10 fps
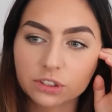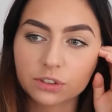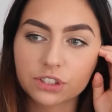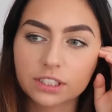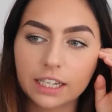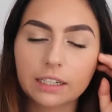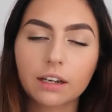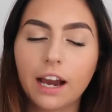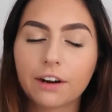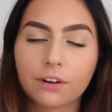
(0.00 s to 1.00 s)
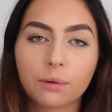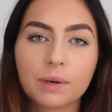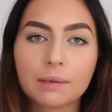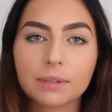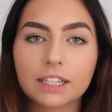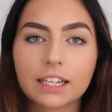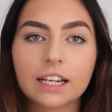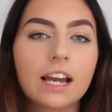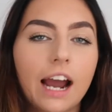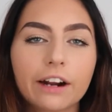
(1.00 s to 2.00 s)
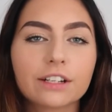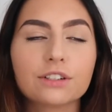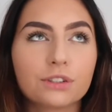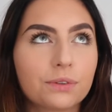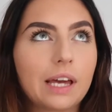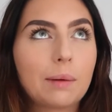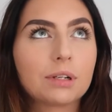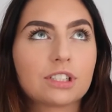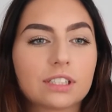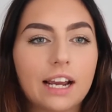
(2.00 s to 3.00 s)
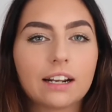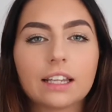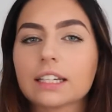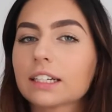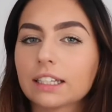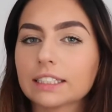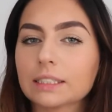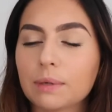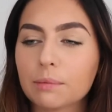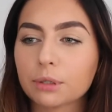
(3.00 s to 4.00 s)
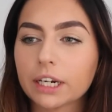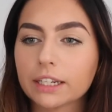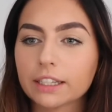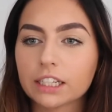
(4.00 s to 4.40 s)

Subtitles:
So it's just like, I don't know, made me like, I already knew that, but it just kind of like clicked in my brain.